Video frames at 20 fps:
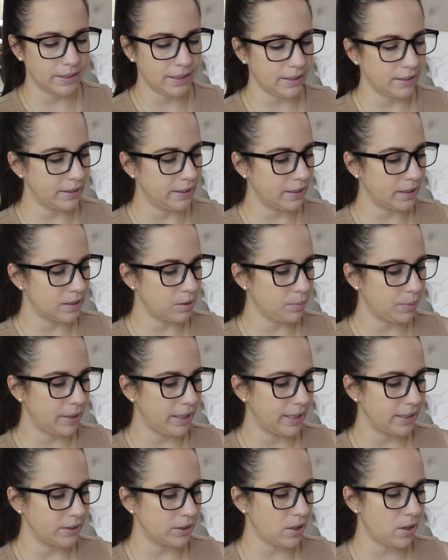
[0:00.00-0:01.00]
Tilly
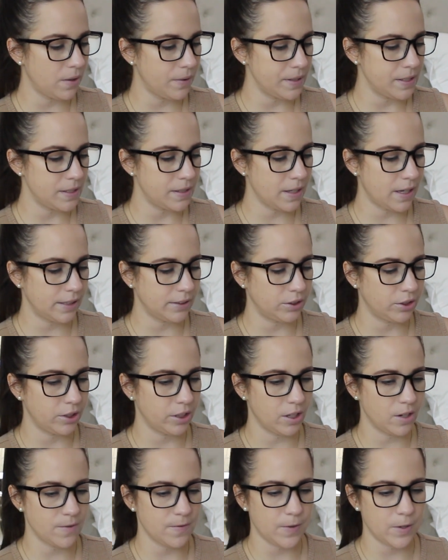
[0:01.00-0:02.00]
explains all these thoughts
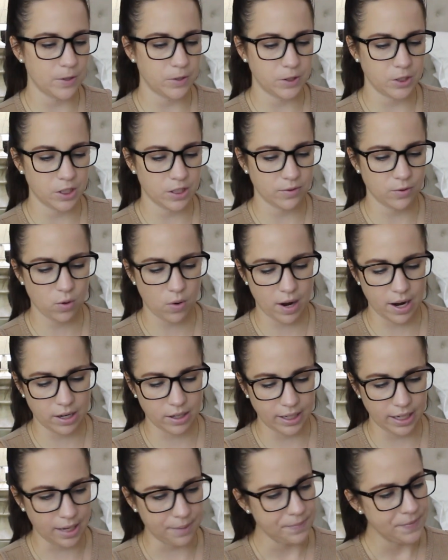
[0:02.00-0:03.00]
during her first year of
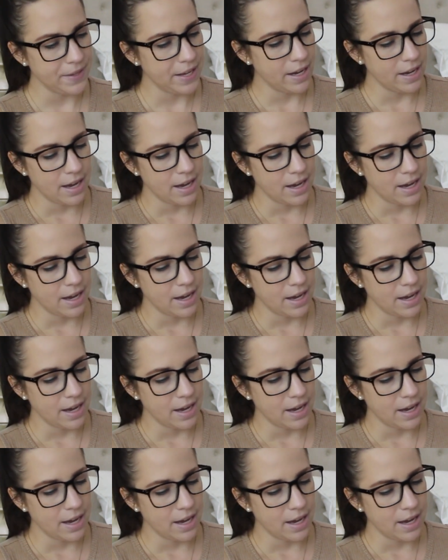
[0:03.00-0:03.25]
choir camp.